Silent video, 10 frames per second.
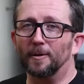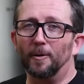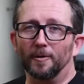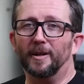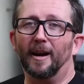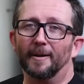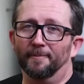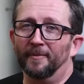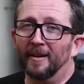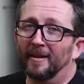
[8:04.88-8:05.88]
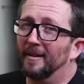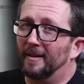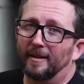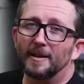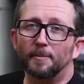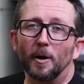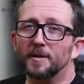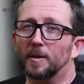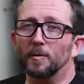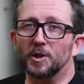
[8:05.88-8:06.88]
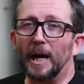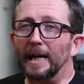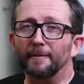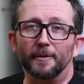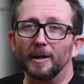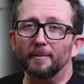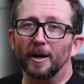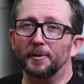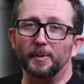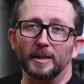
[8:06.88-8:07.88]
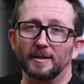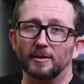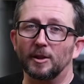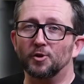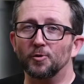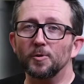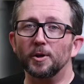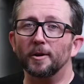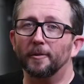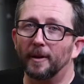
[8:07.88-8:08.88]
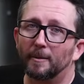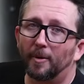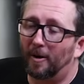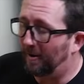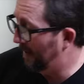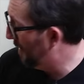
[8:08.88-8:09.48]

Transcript: the whole time. Now these balls don't shine up very much because it's a true urethane ball.